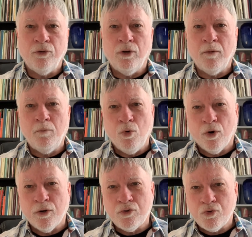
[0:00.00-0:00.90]
a
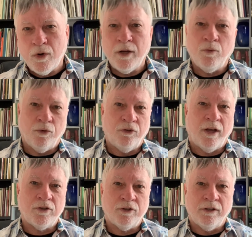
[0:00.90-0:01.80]
more tranquil
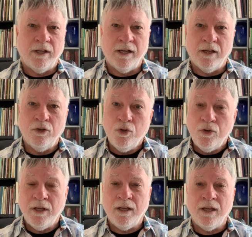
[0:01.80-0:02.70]
section in a new
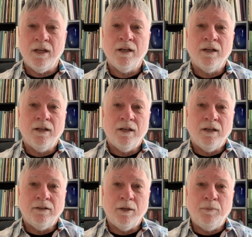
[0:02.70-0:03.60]
key
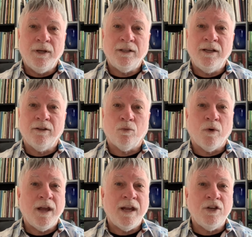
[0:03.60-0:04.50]
depicting the
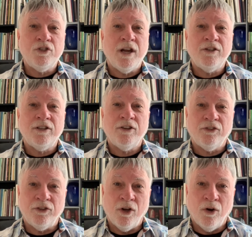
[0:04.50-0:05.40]
rain changing to
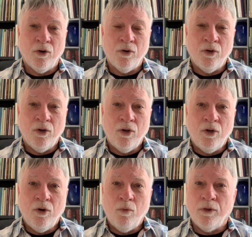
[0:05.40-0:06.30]
snow
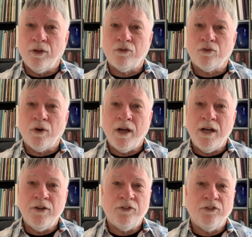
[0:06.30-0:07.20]
with a
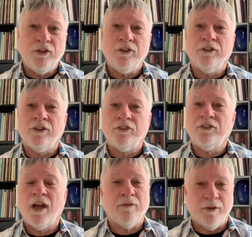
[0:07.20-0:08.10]
strange stillness
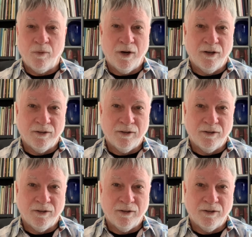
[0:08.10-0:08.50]
everywhere.